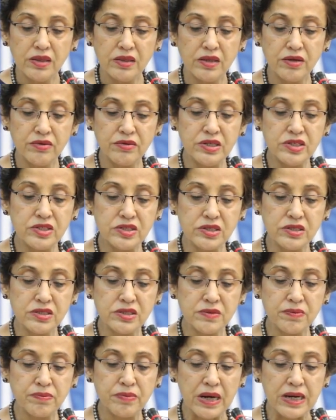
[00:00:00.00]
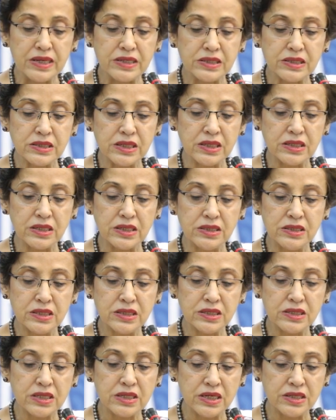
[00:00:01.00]
The recent Pakistan
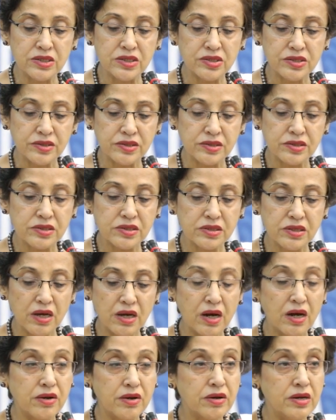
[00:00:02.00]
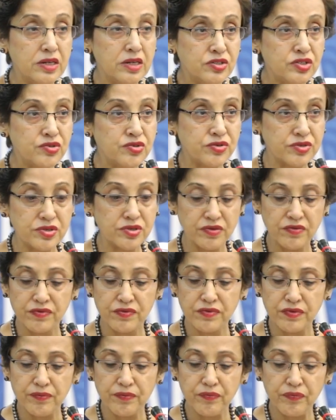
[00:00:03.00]
India tensions are illustrative.
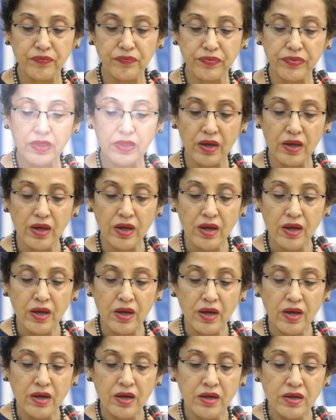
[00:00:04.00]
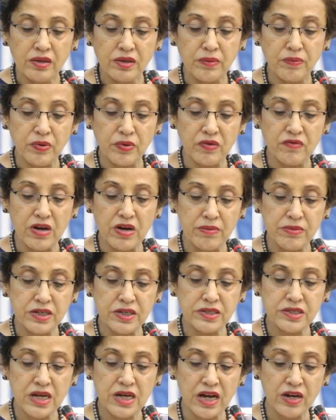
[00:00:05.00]
The
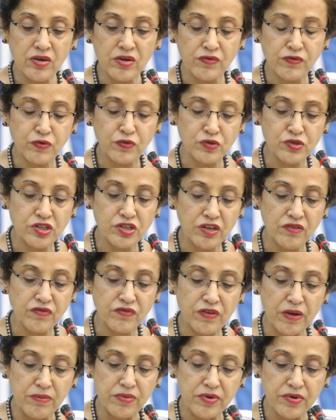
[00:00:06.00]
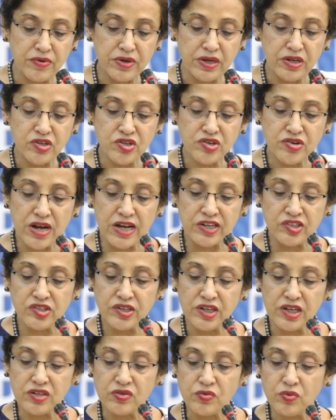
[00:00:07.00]
Pulwama attack of 14 February,
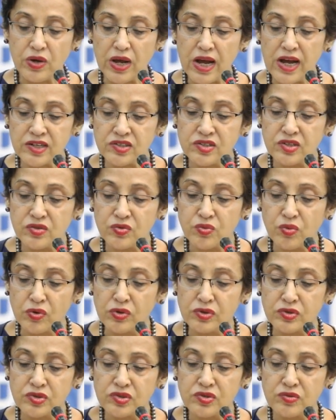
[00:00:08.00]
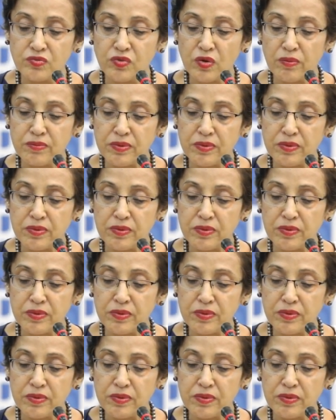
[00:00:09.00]
tragic it, as it was,